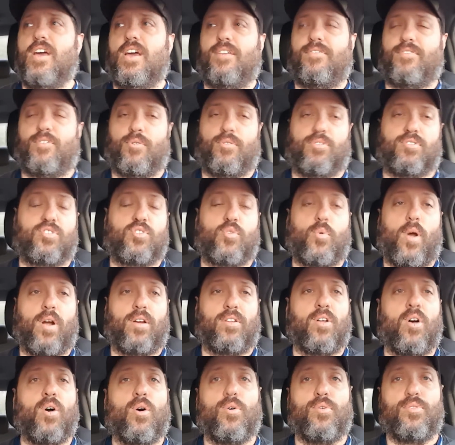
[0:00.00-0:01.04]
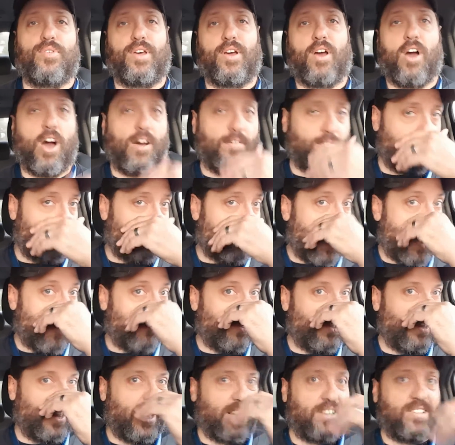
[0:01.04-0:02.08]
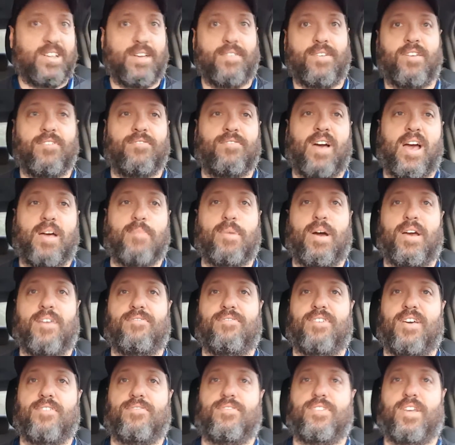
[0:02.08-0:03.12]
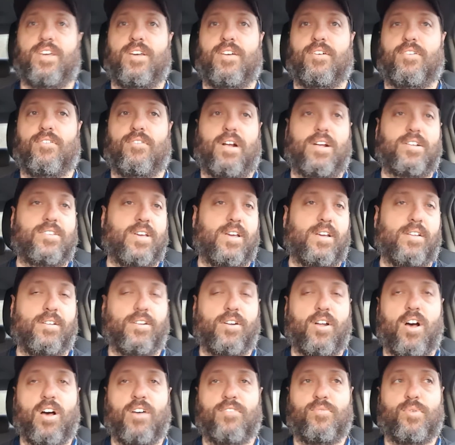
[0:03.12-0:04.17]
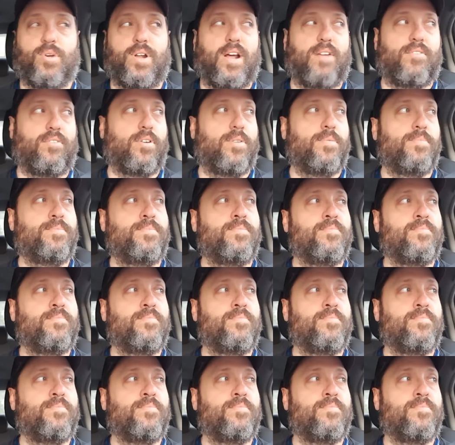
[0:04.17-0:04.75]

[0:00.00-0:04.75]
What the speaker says: If you were to square the whole thing off, you're probably like 75 by 50, or rectangle it off, whatever.